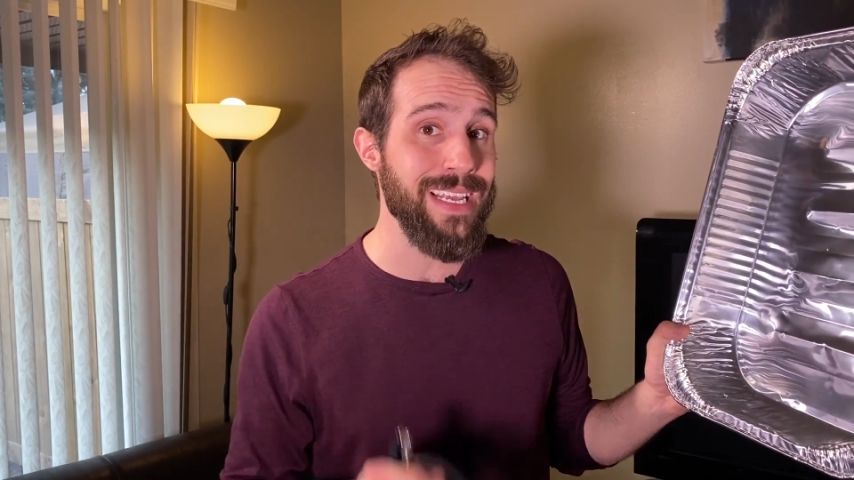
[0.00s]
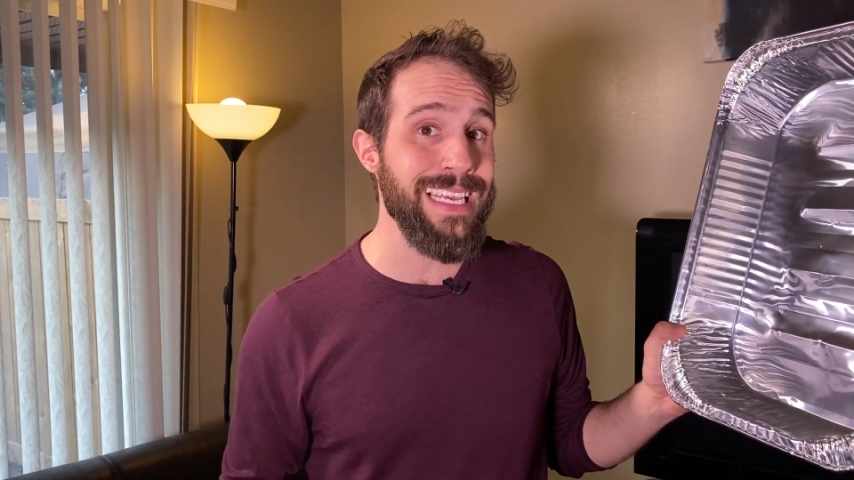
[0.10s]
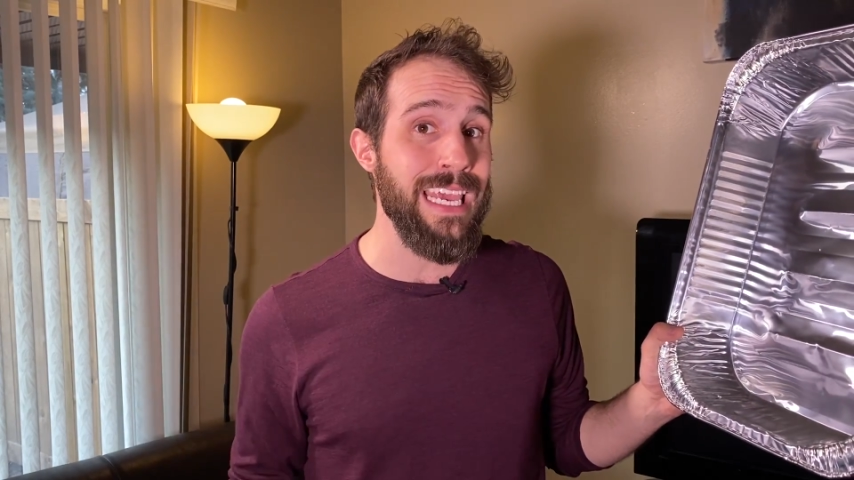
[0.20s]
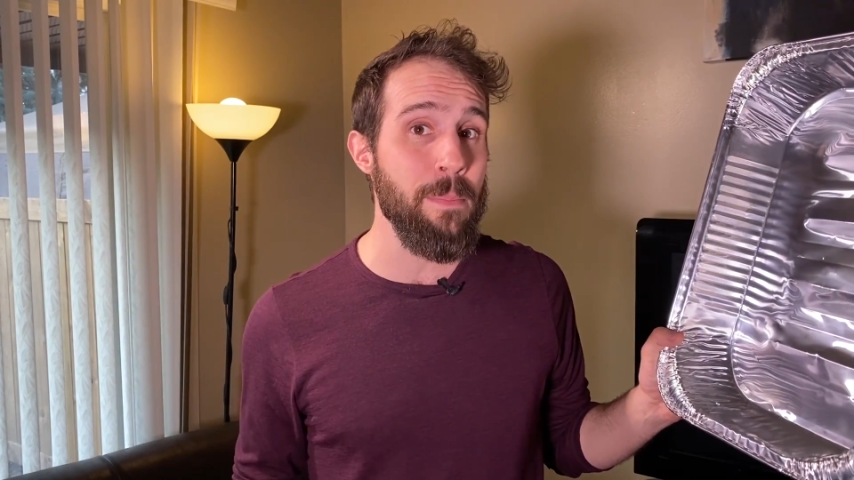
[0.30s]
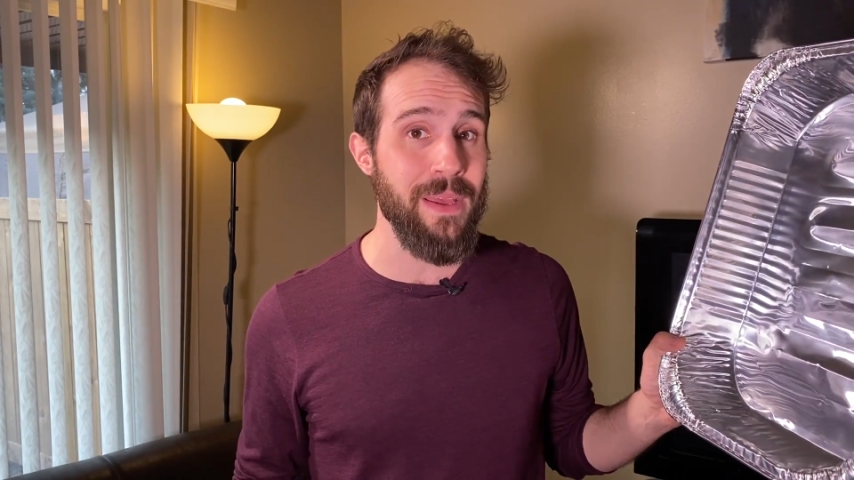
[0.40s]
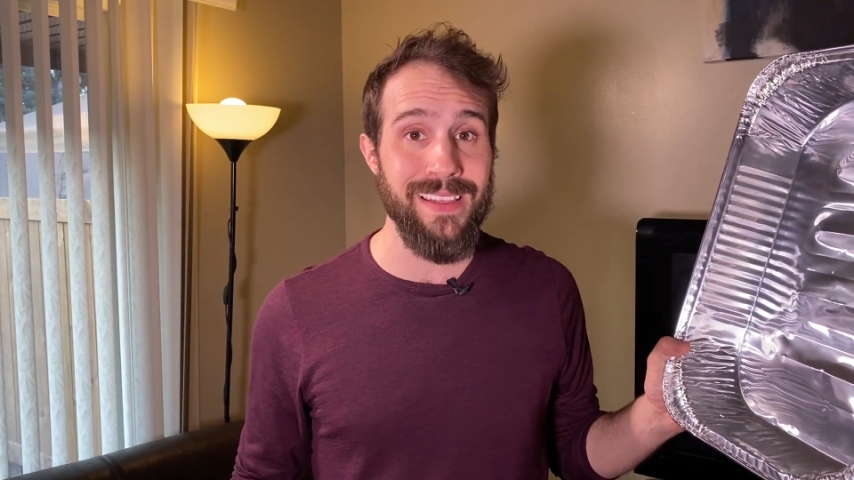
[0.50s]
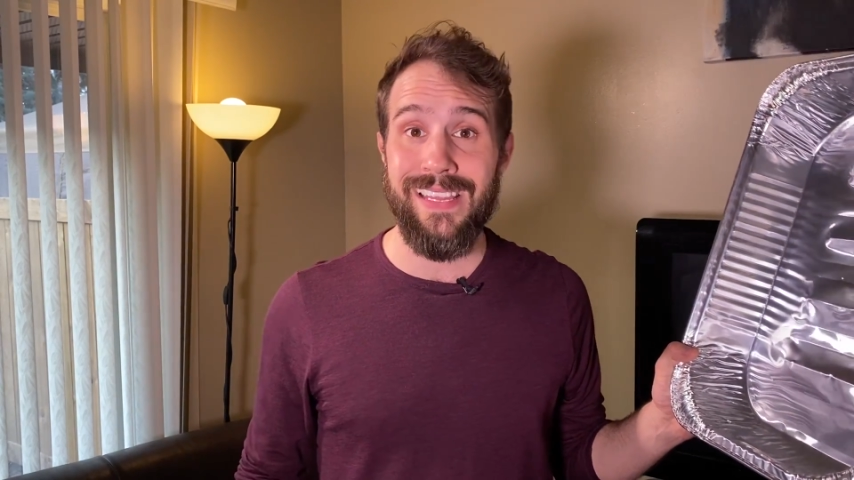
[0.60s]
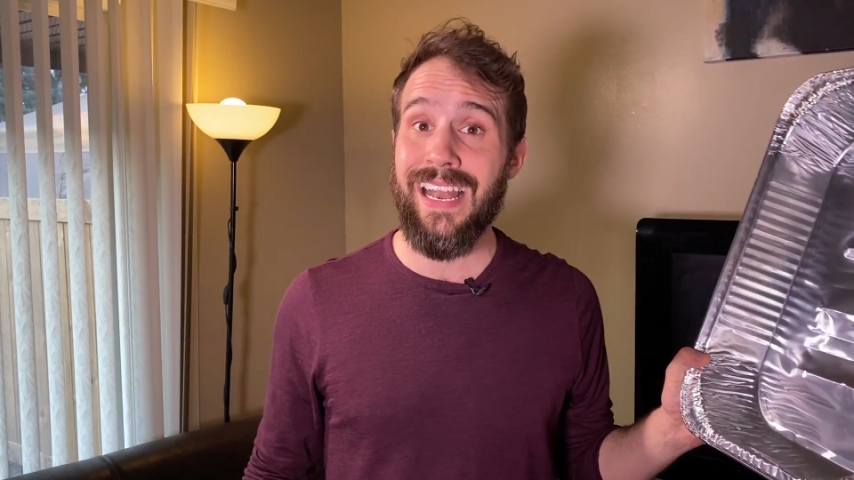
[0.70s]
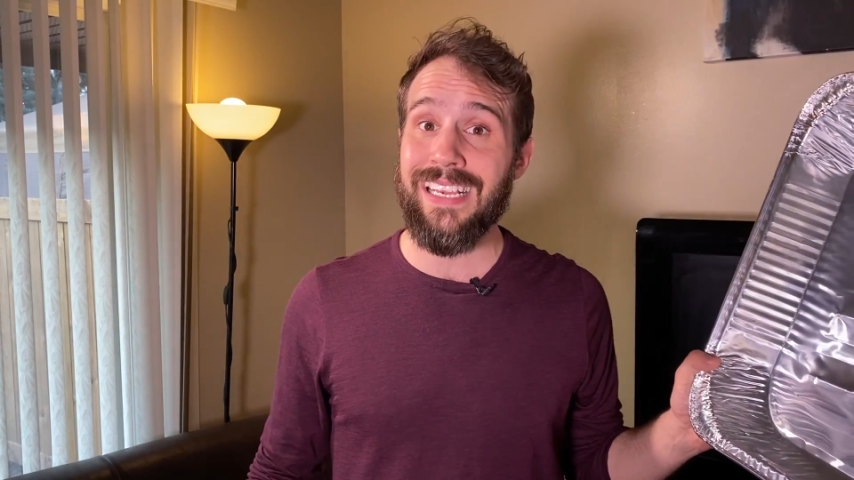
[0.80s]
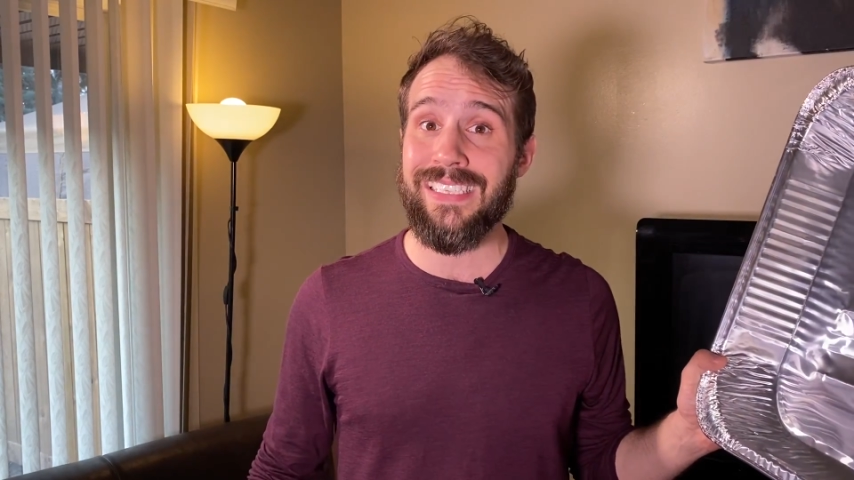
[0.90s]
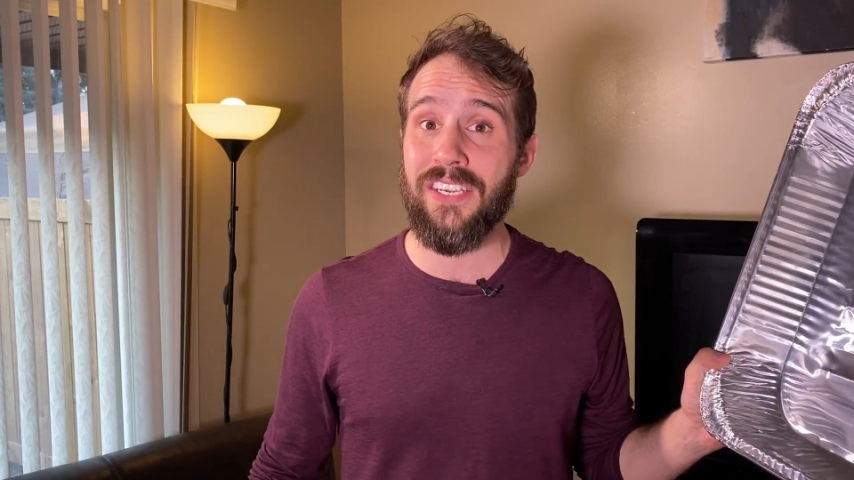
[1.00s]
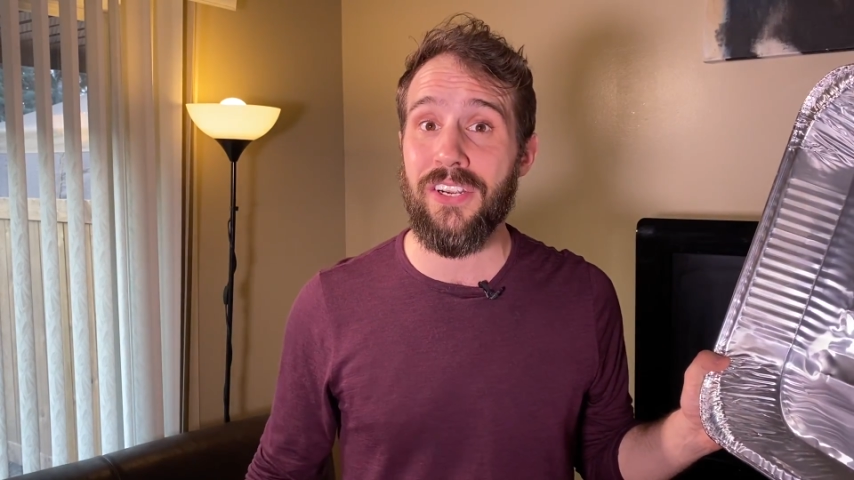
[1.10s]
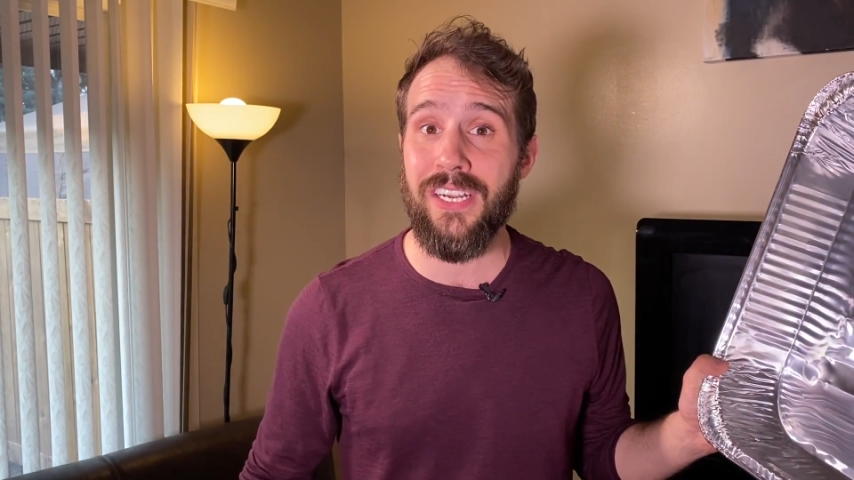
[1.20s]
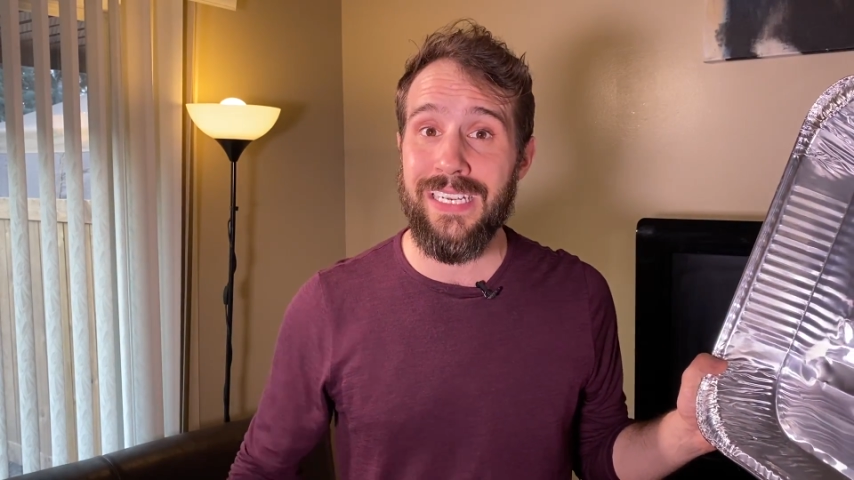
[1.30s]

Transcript: Keep it. The next thing you're gonna